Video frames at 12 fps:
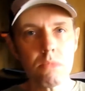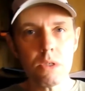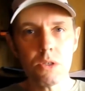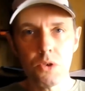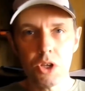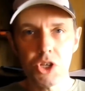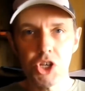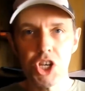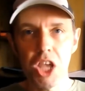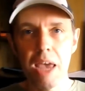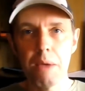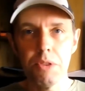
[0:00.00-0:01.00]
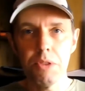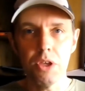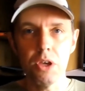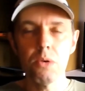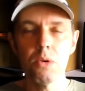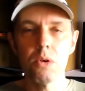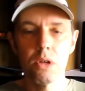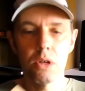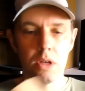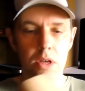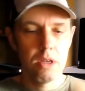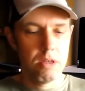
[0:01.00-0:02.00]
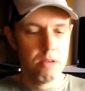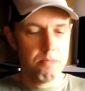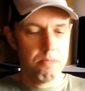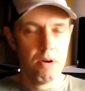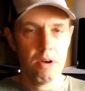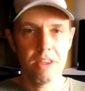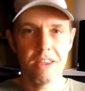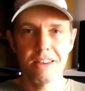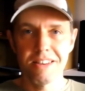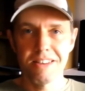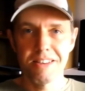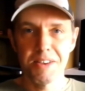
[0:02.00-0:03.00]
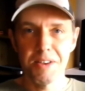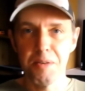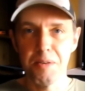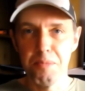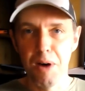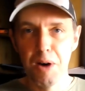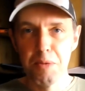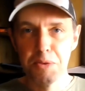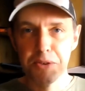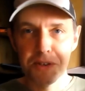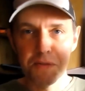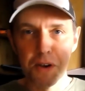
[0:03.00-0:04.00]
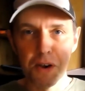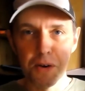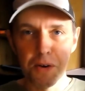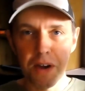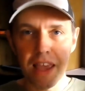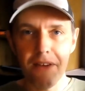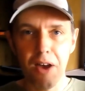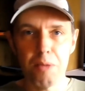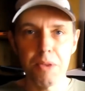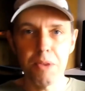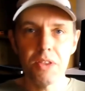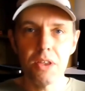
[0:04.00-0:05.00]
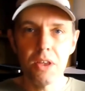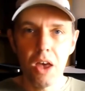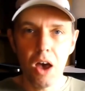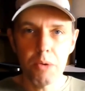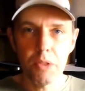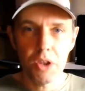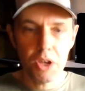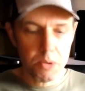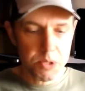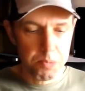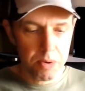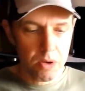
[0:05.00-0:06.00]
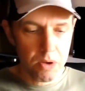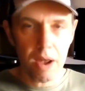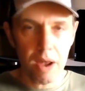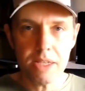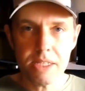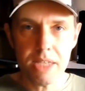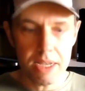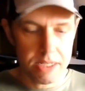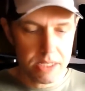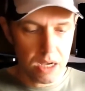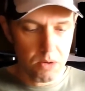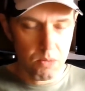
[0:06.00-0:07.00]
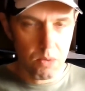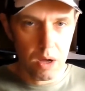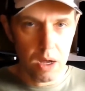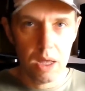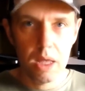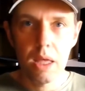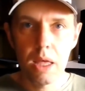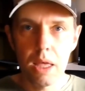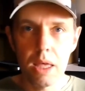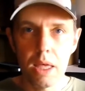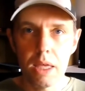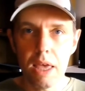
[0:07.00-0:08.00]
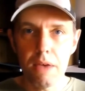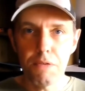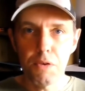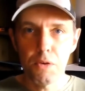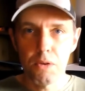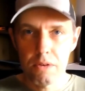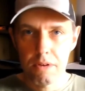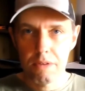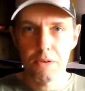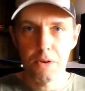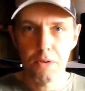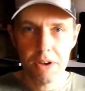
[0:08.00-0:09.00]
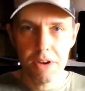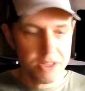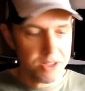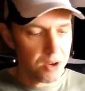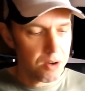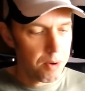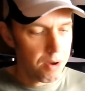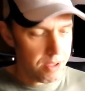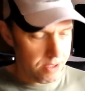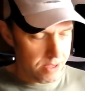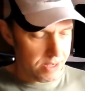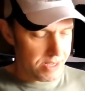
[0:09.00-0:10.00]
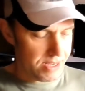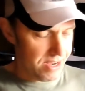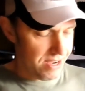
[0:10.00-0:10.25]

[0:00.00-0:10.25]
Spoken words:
Thought I'd share with you my moments of glory here opening the newest Blu-ray set. So yeah, if you're ready, so am I. It's